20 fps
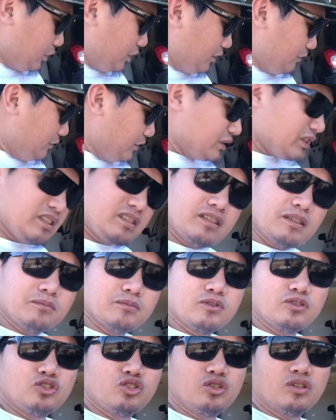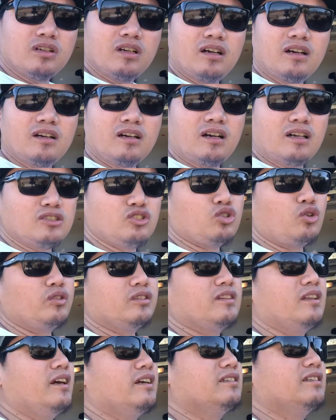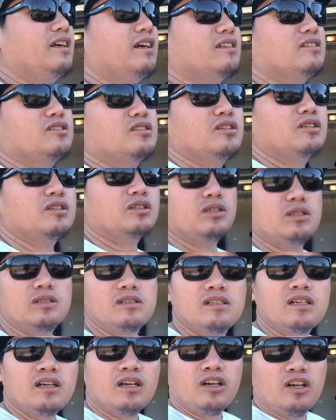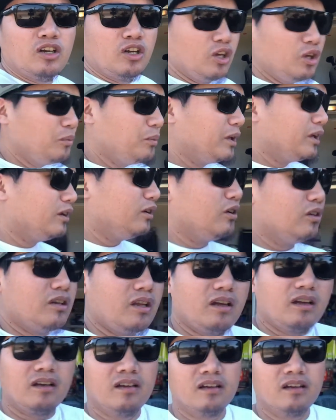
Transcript: we're gonna visit some a joint like that, so it'll be good,